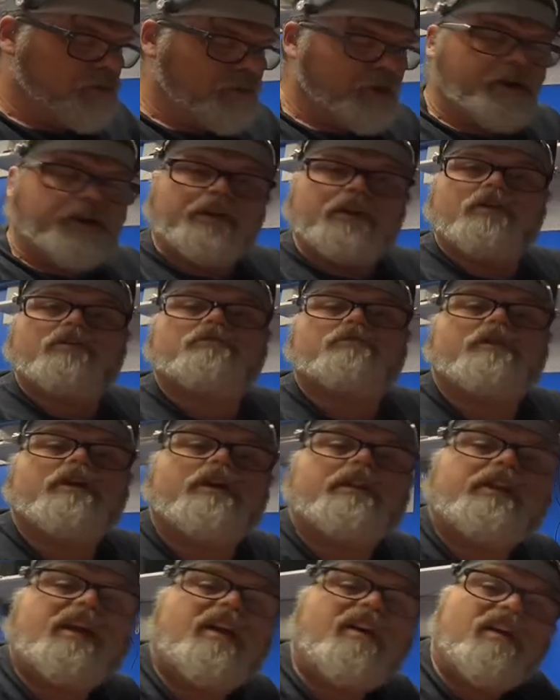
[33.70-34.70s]
we're going to do is we're going
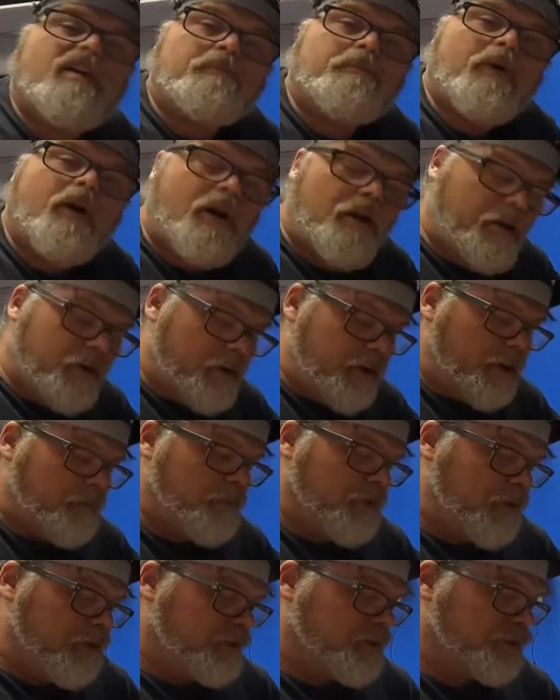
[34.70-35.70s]
to tear it apart and
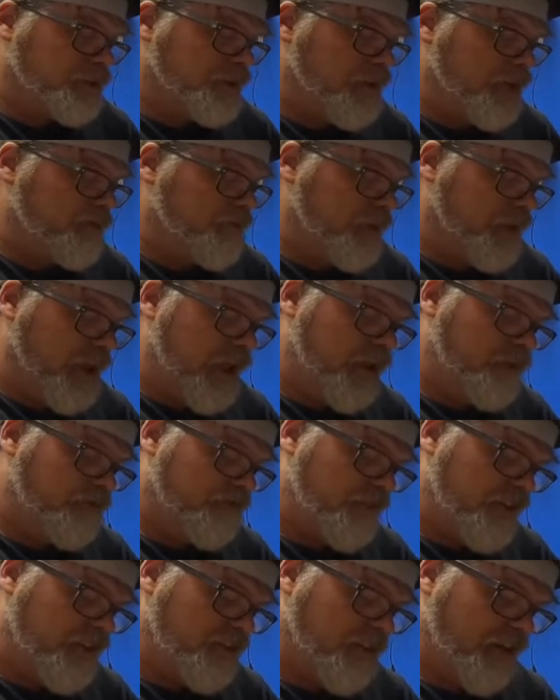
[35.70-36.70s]
we're going to see if we can't
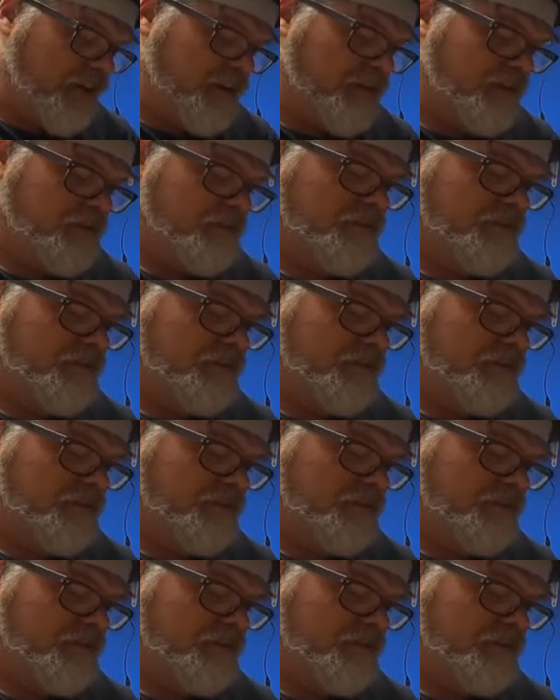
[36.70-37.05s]
fix it.